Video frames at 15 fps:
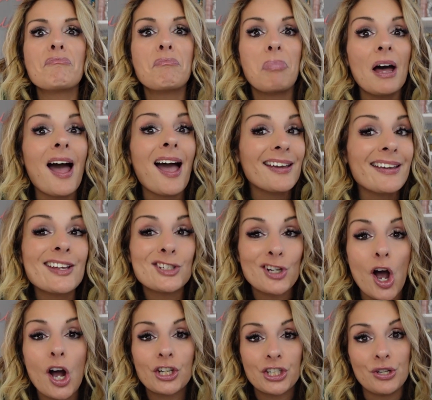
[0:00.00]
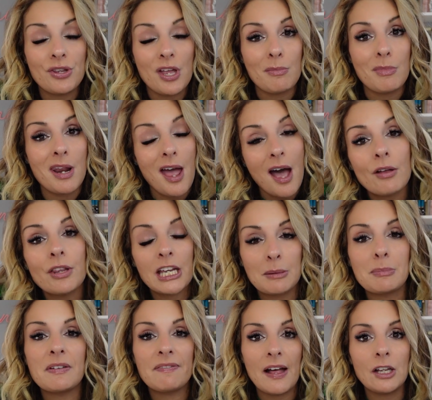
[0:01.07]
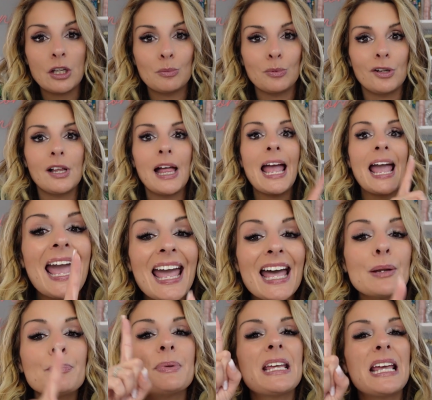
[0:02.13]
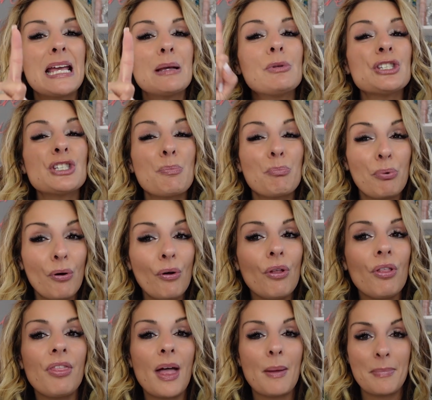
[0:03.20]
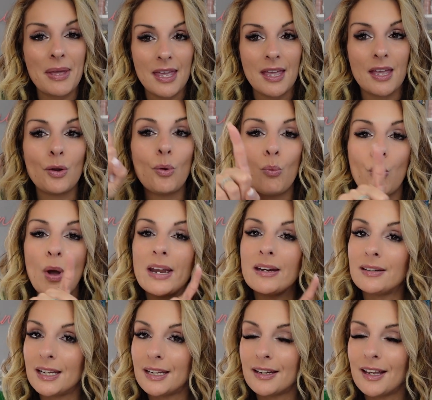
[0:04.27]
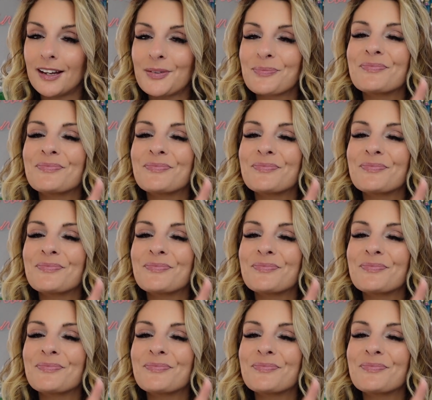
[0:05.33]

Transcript: but I can talk to them and how they could be valuable and be able to pull them in when needed.